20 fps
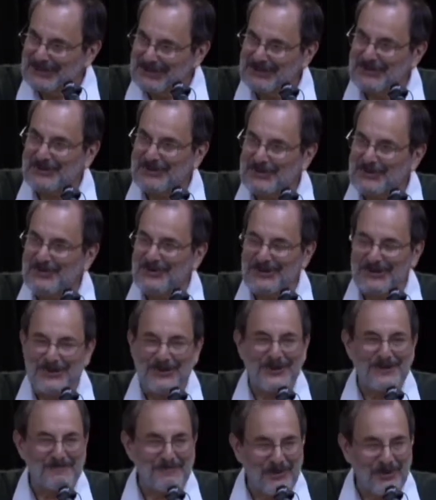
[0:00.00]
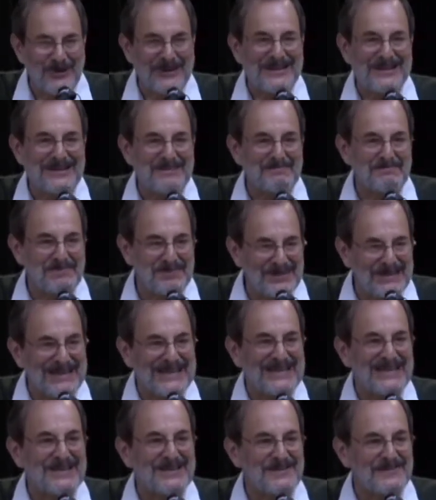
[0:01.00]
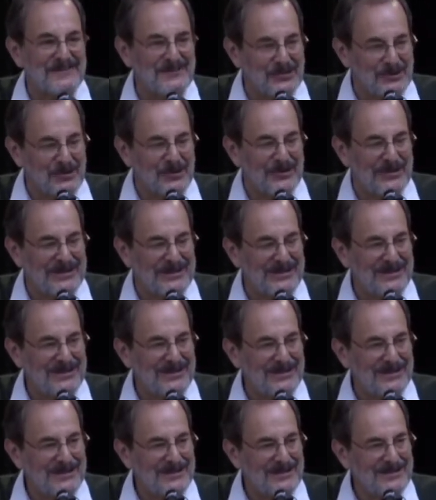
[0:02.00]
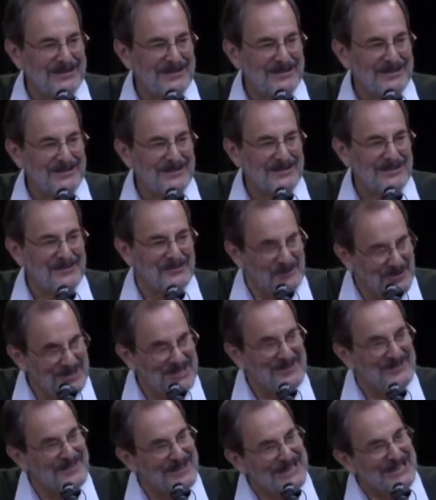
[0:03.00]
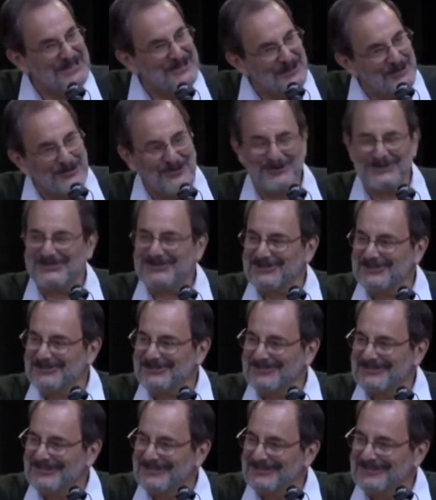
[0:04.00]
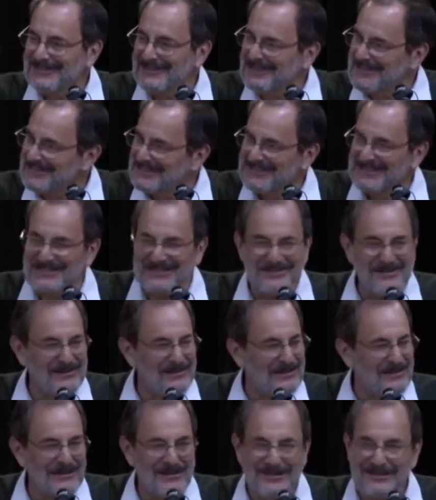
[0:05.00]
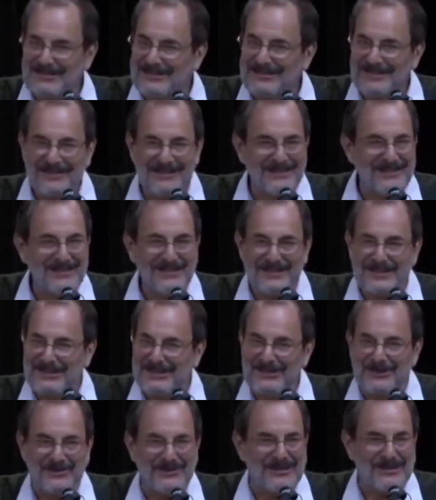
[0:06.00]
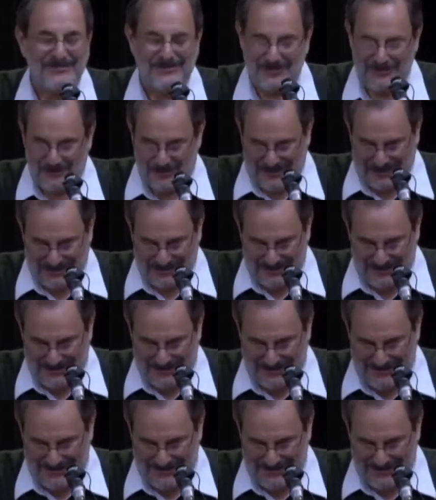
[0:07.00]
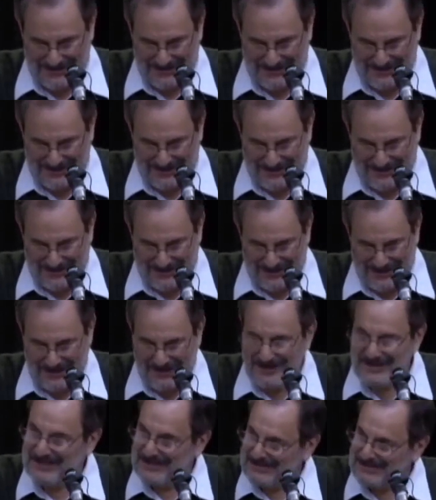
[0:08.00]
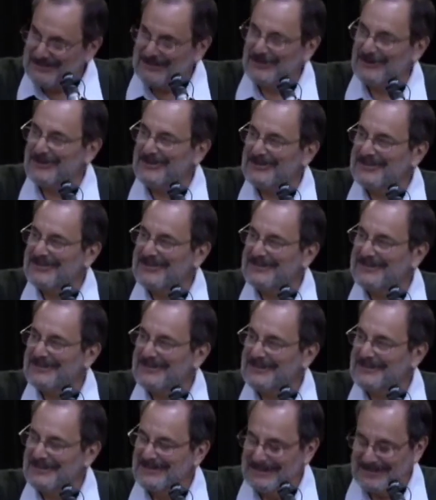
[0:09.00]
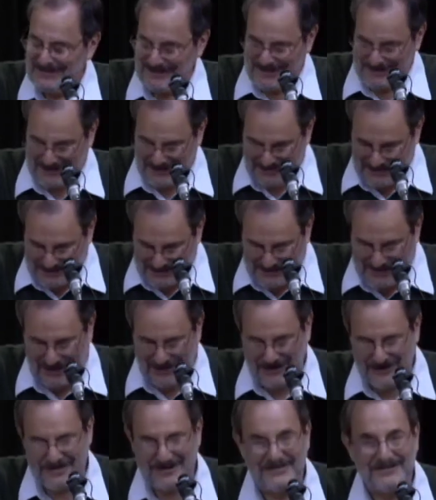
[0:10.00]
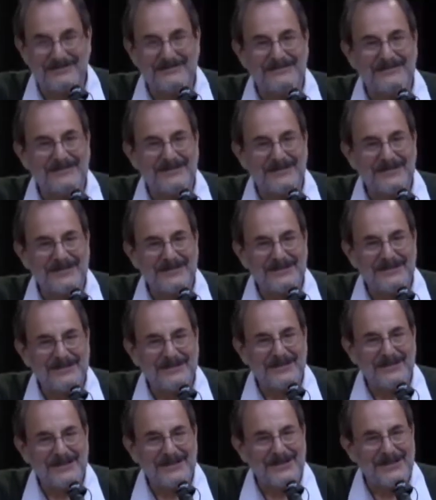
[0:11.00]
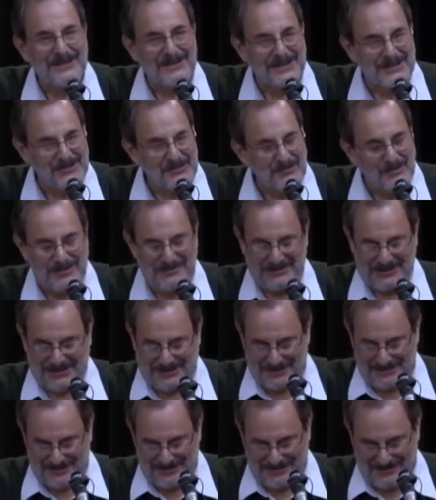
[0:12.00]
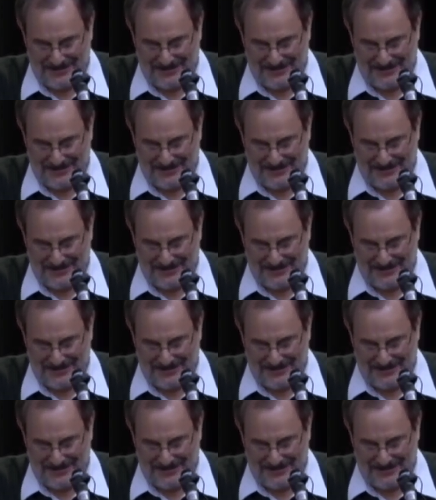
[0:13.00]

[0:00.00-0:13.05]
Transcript: You with your point blank fury. What if I told you this is all there ever was? This earth, this garden, this woman,